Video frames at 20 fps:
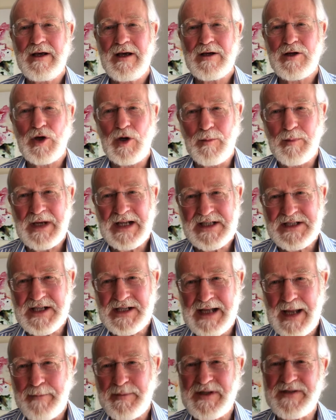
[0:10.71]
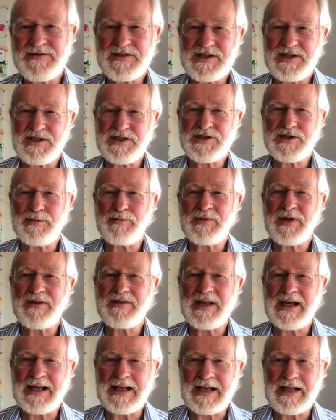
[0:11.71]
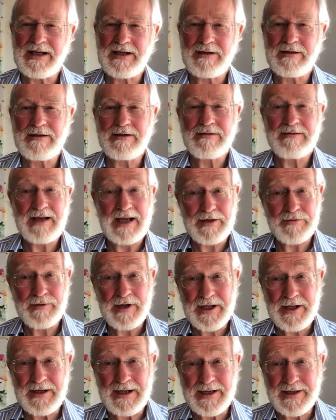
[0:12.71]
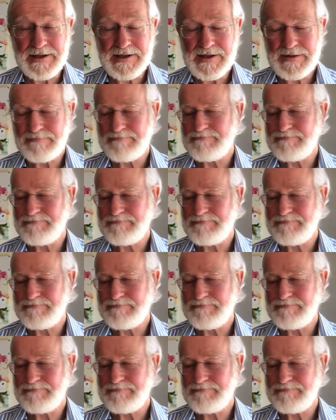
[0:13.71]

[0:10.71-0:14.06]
complex adaptive system that they lead and regulate.